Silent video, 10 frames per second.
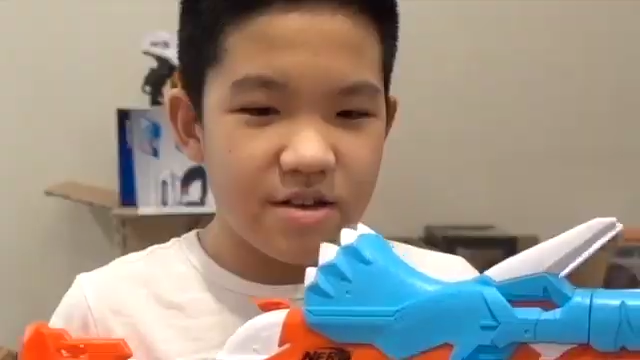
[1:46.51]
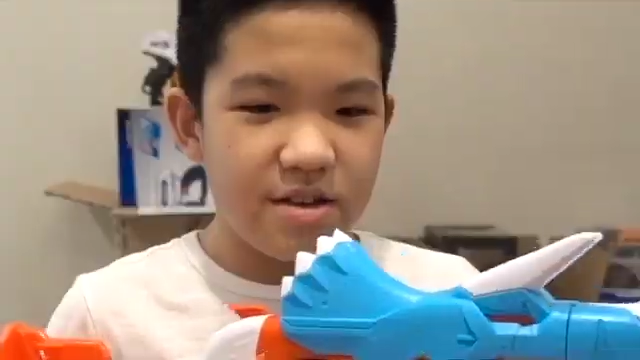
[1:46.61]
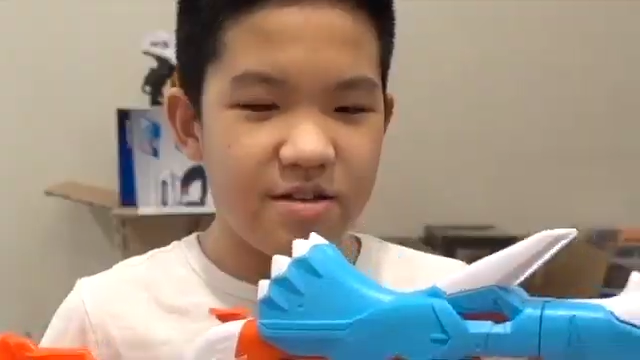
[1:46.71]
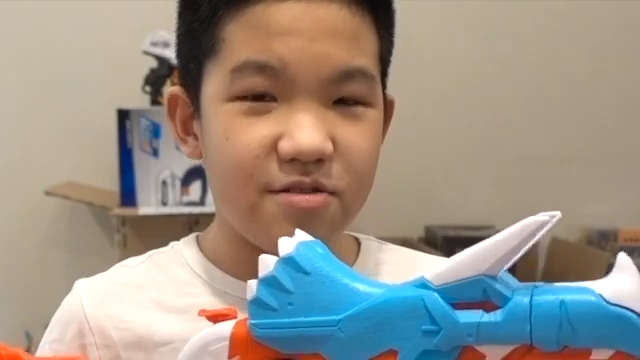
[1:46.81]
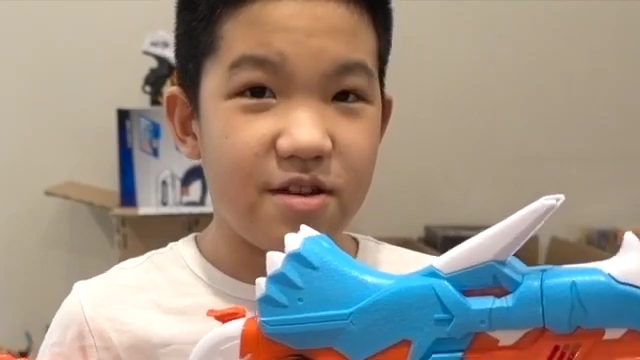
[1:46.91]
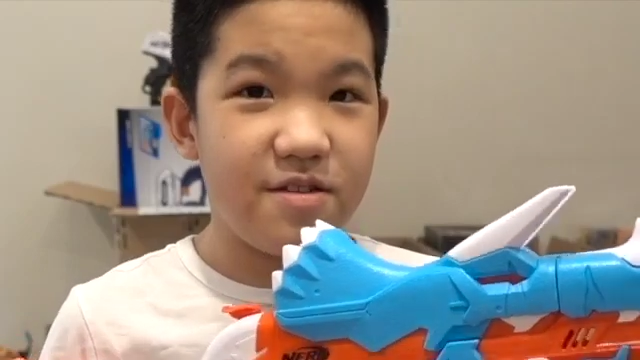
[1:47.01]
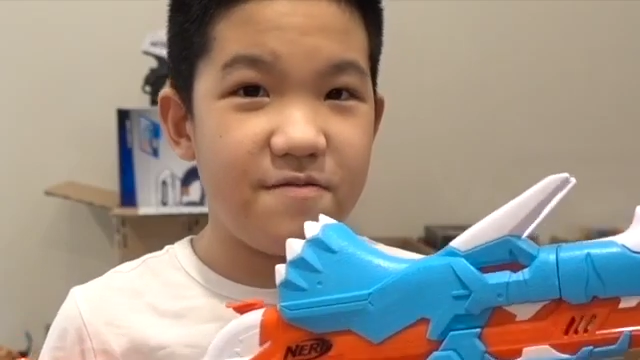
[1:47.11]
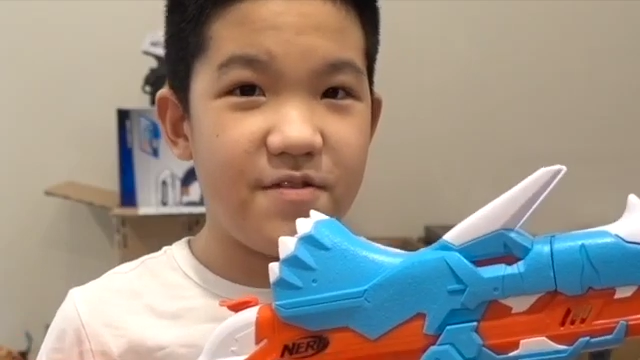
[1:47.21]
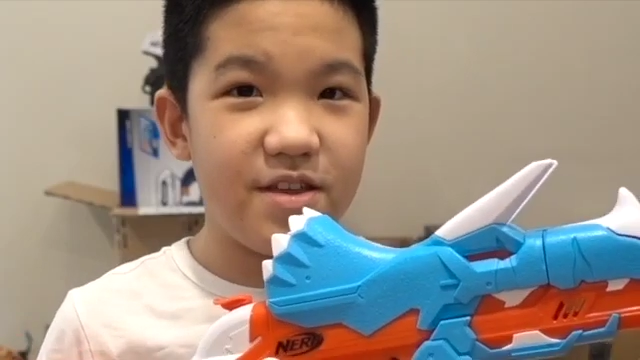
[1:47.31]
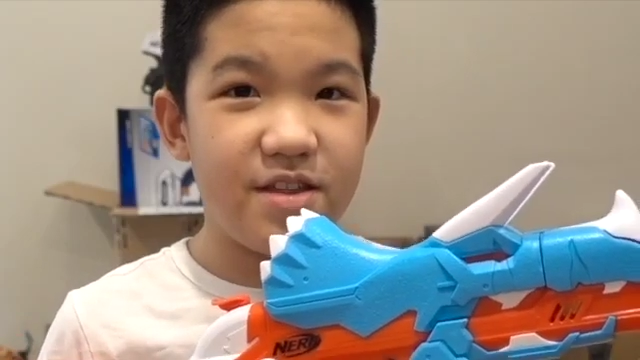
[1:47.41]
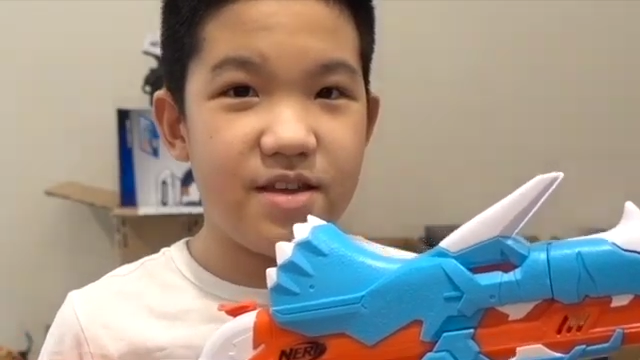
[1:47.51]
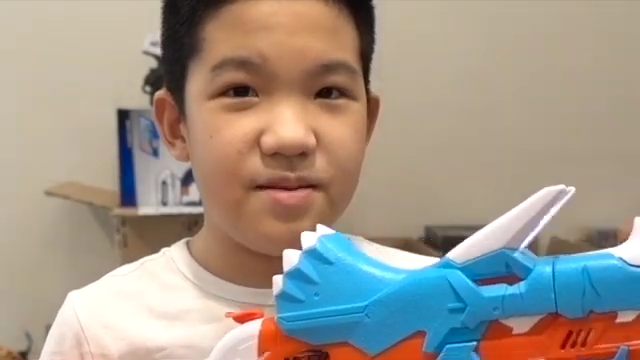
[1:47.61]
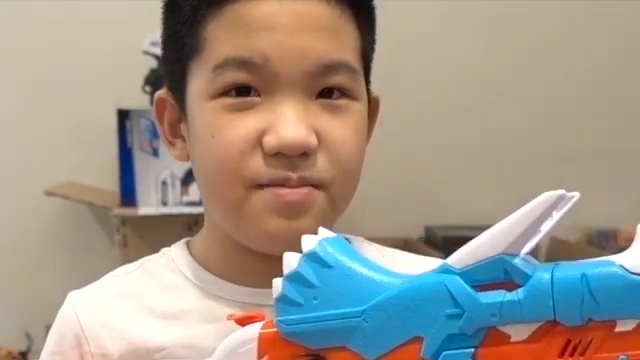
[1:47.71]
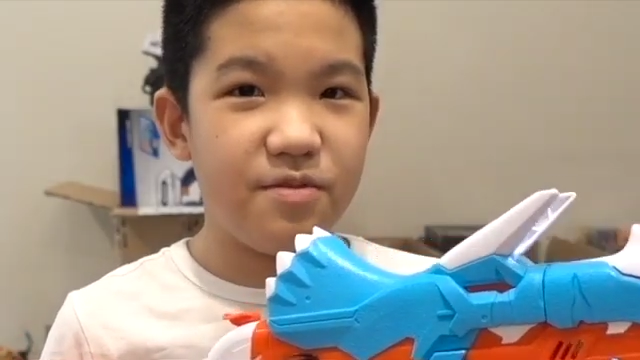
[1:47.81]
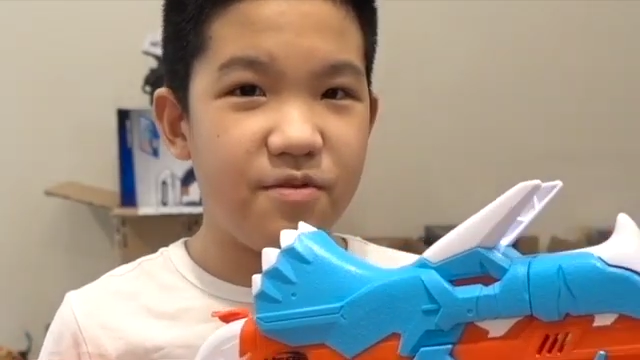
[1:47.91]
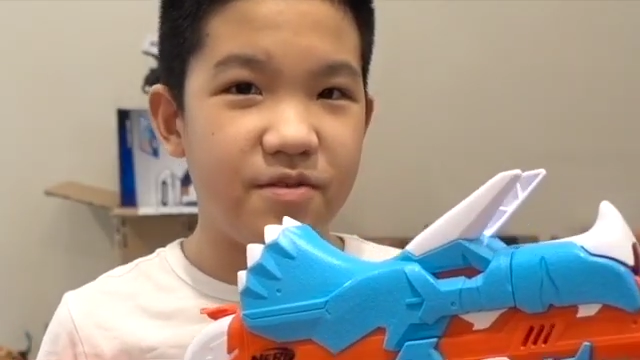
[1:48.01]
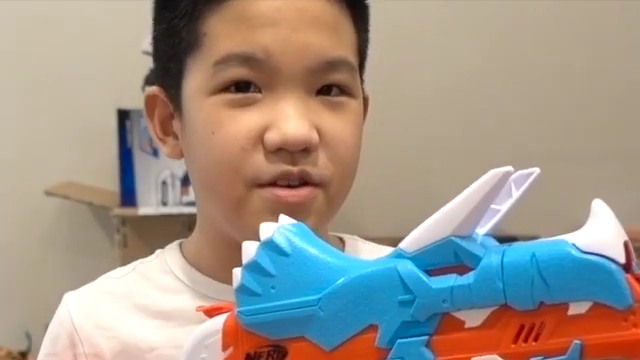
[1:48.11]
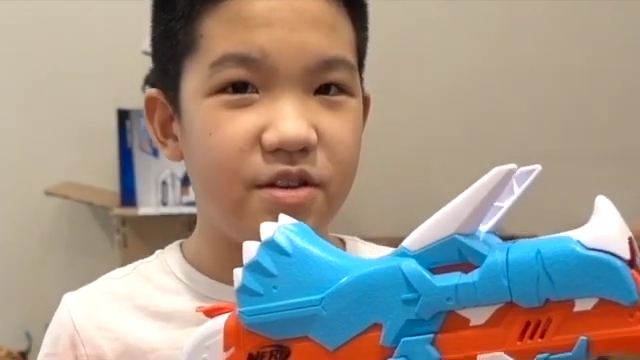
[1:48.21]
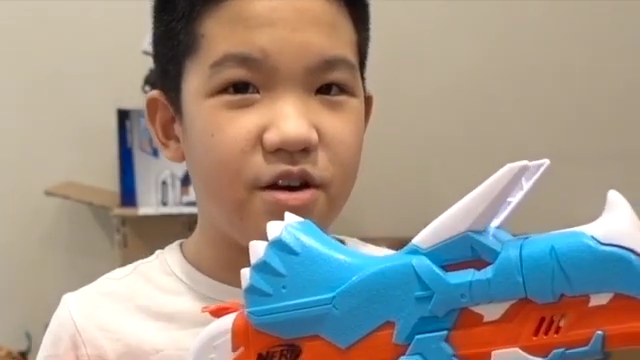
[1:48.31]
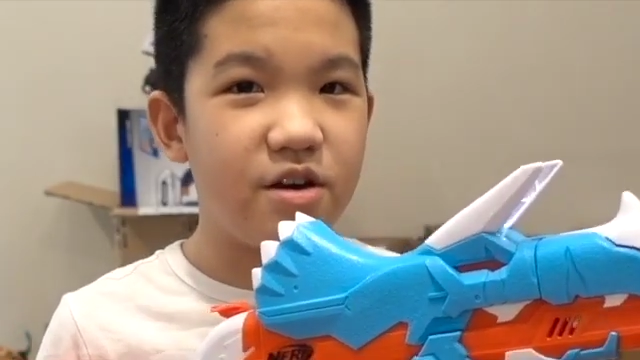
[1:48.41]
and you can find them
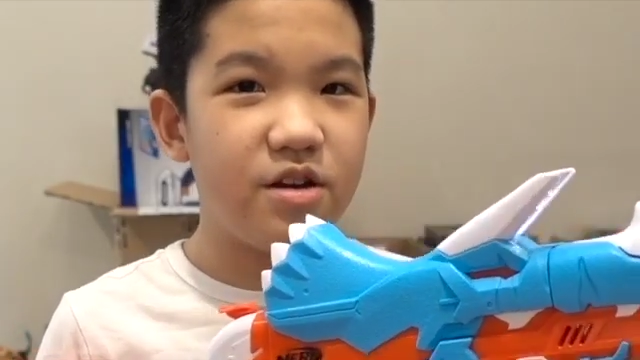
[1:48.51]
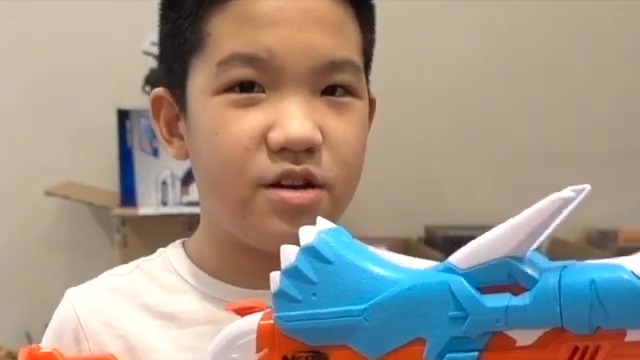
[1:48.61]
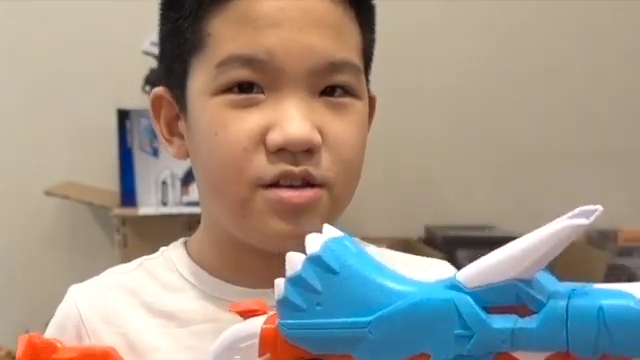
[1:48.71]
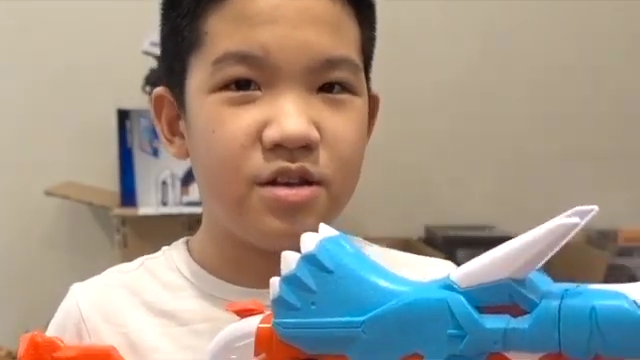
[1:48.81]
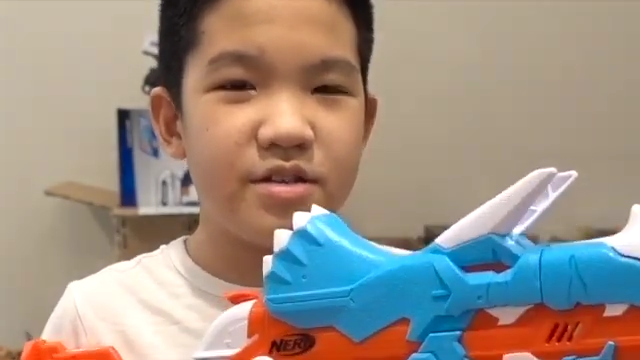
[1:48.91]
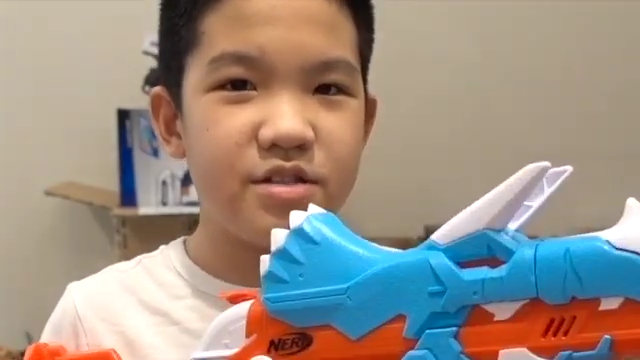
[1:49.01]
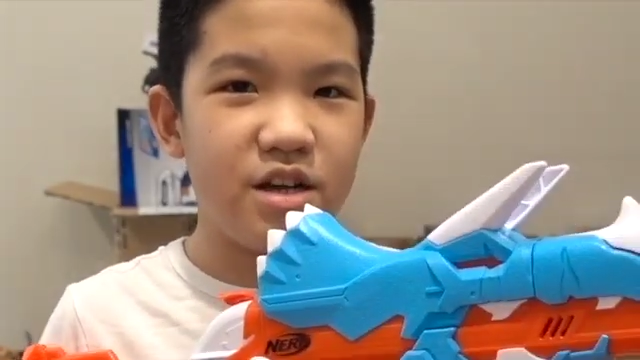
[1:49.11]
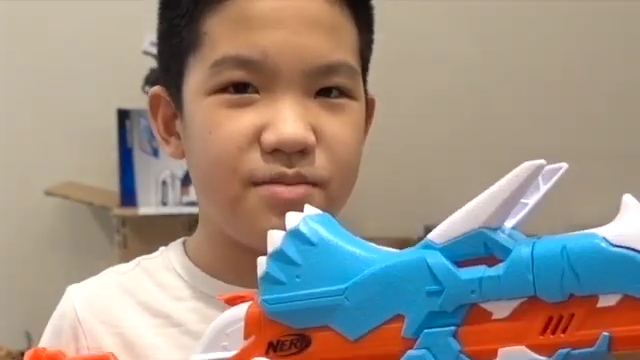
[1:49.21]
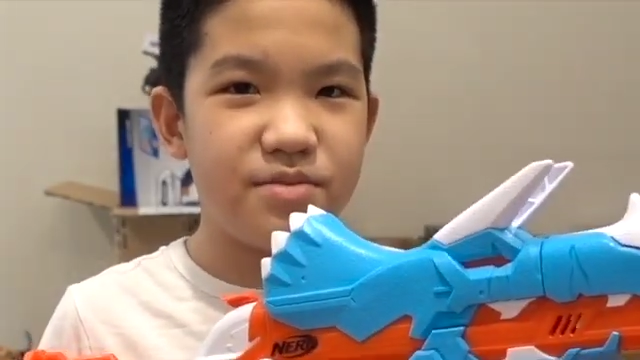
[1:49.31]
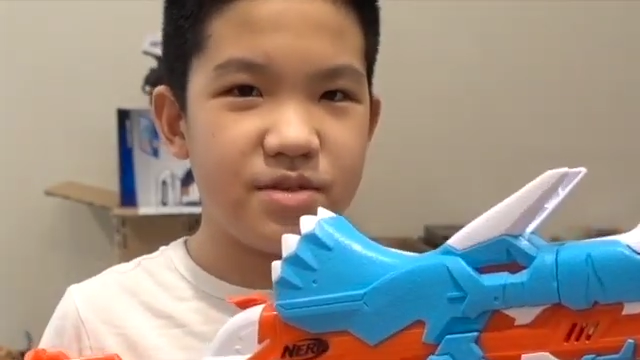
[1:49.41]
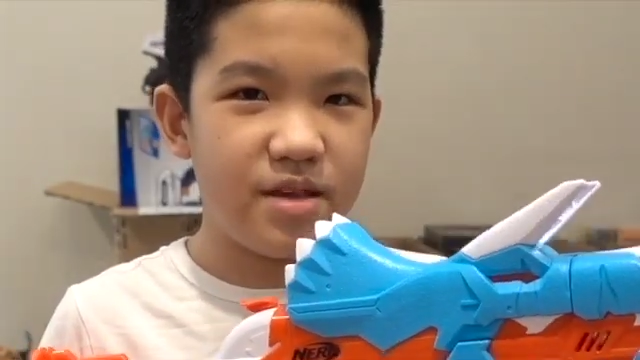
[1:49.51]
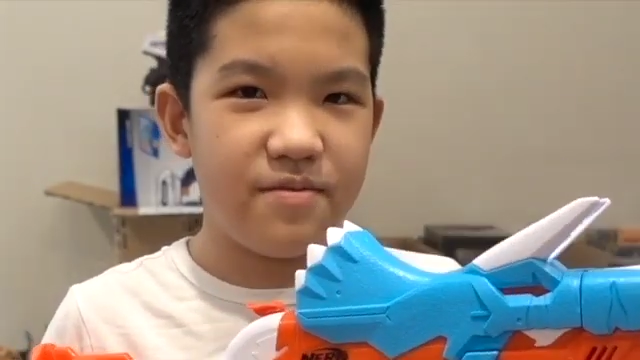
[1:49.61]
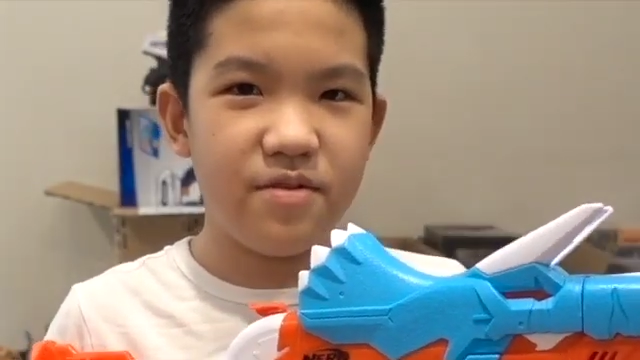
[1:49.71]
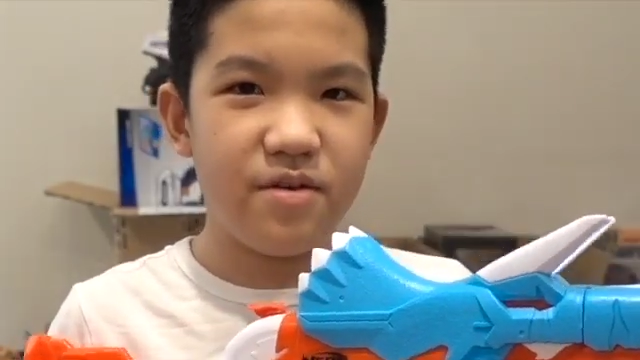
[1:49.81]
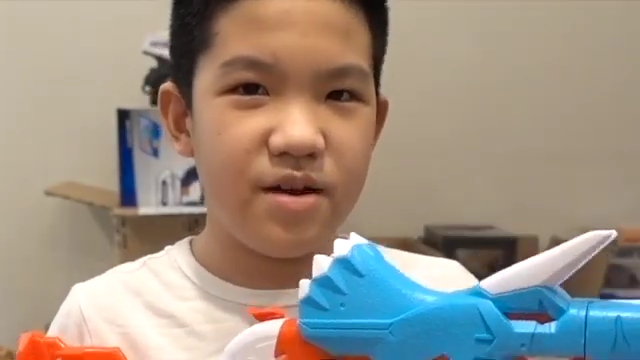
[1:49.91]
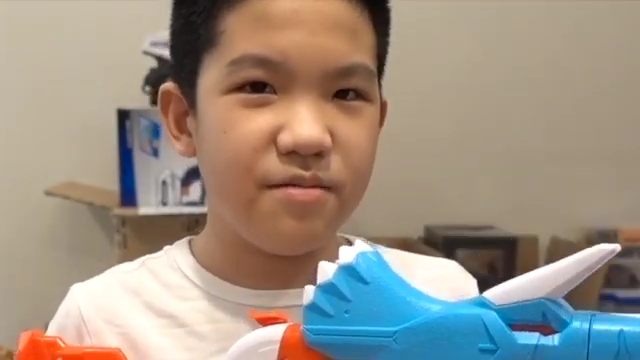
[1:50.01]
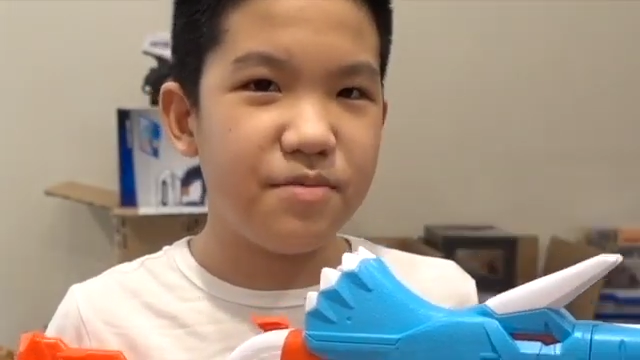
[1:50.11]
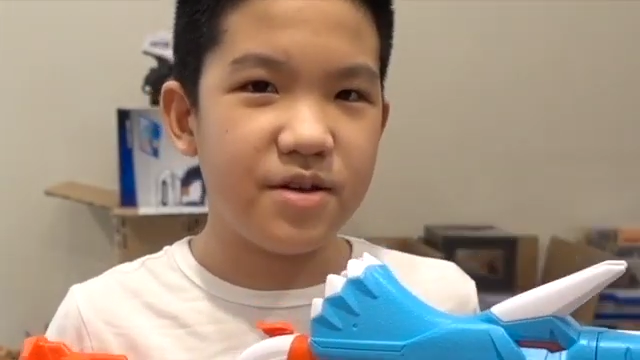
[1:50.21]
over your shops everywhere.